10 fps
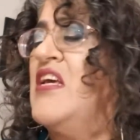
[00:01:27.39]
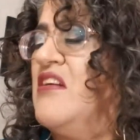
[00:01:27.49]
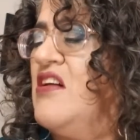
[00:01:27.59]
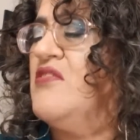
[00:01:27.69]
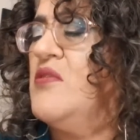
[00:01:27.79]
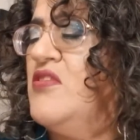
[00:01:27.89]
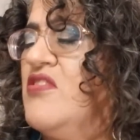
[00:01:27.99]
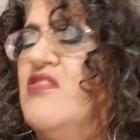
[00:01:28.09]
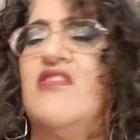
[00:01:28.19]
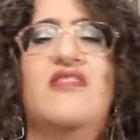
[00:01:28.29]
It also needs
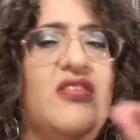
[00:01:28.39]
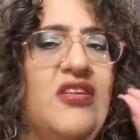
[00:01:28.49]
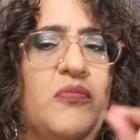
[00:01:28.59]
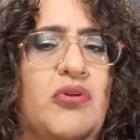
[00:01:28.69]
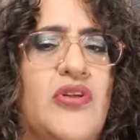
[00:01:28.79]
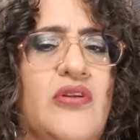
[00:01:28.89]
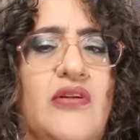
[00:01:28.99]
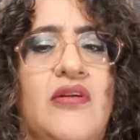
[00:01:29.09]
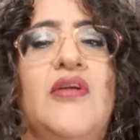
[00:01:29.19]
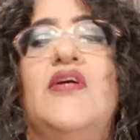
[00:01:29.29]
just a touch more sugar